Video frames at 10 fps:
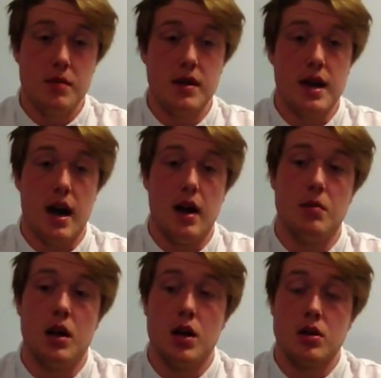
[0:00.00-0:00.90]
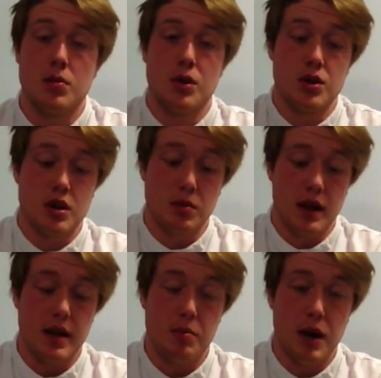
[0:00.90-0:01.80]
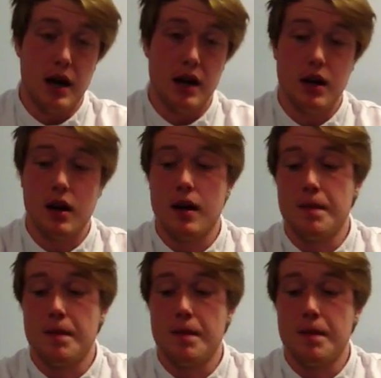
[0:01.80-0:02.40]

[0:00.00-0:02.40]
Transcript: in the arm to push the player back,